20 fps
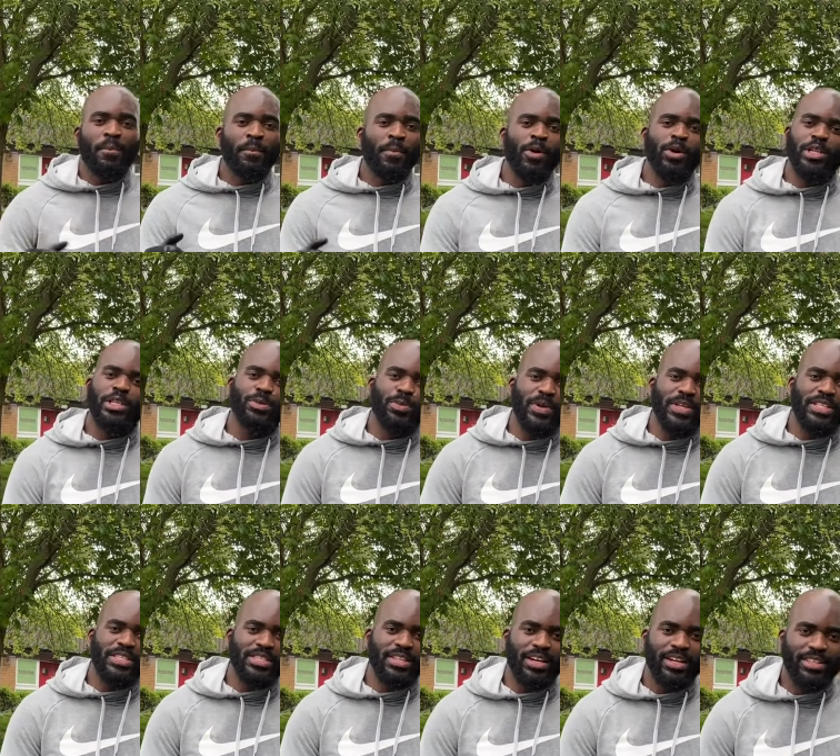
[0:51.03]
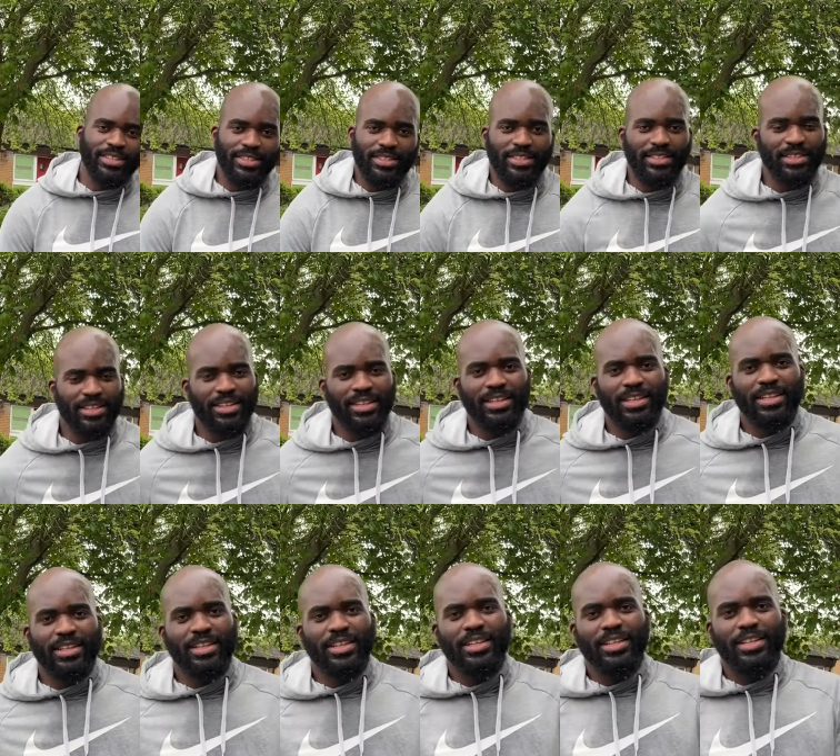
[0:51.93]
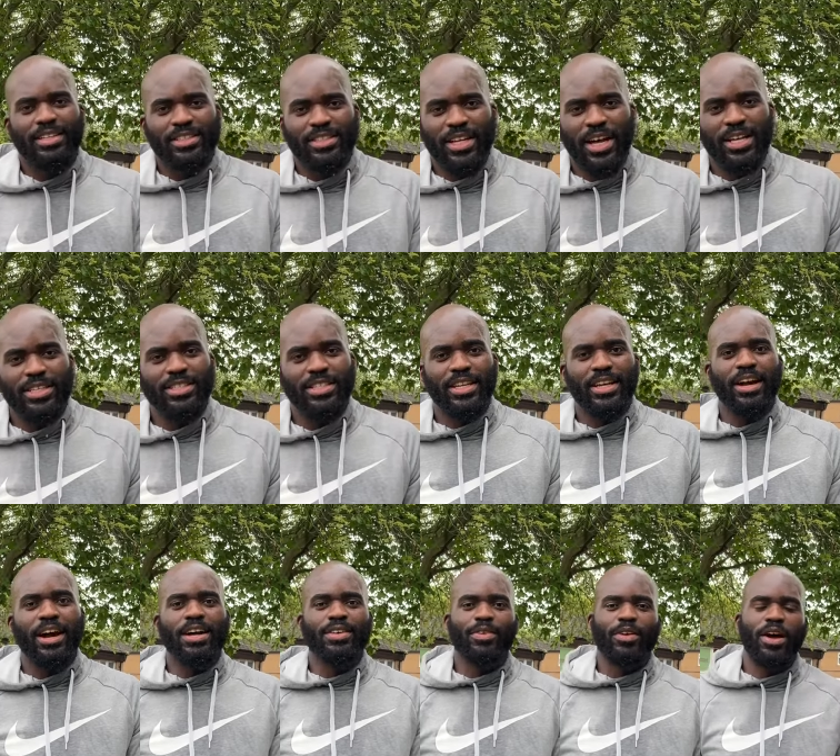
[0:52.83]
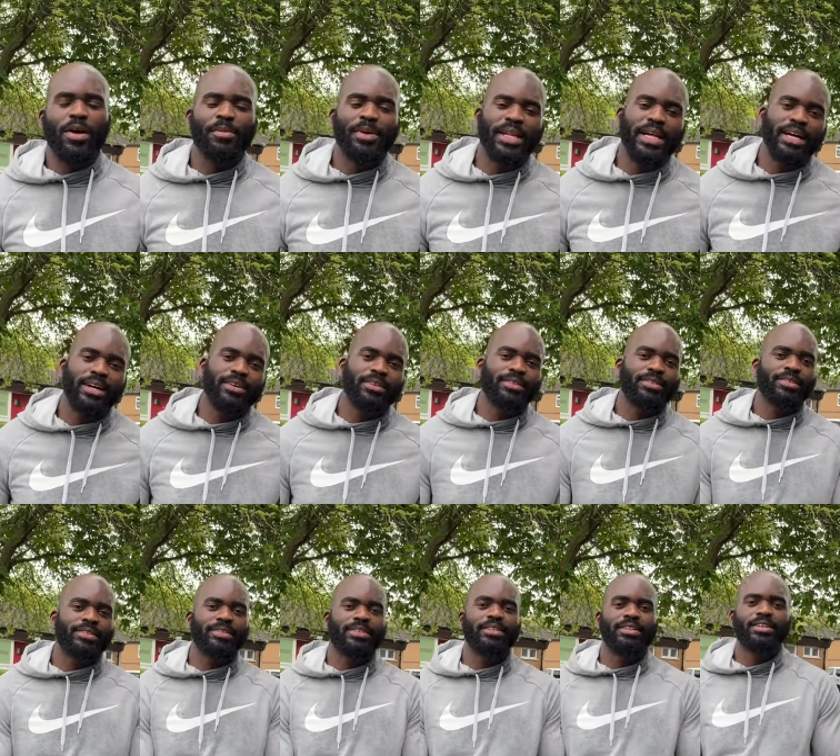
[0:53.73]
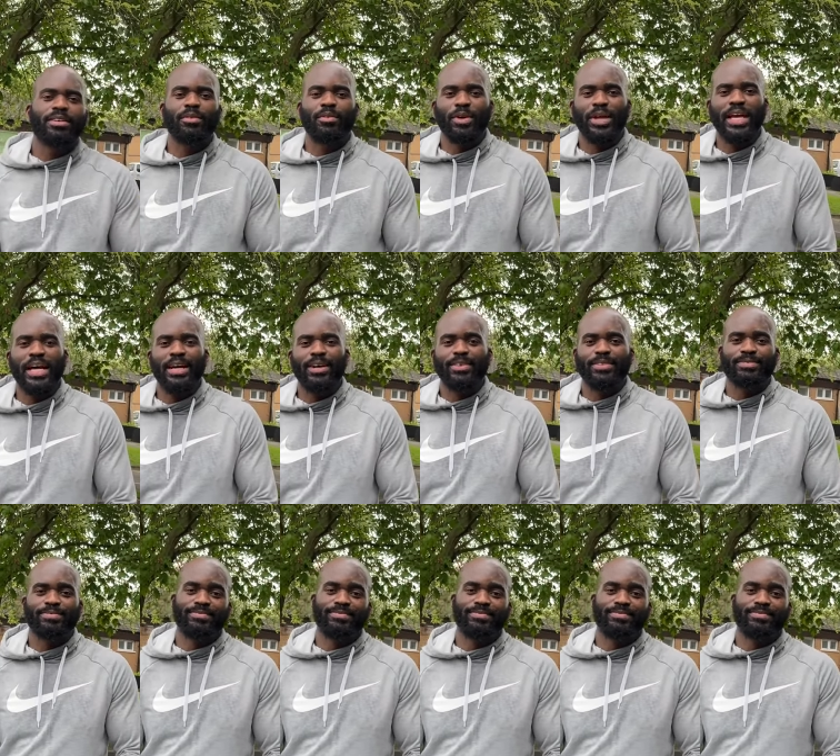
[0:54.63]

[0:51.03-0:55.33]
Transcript: Morning sprint's done. Yeah, yeah, yeah. Shout out to the guys for coming out. We out.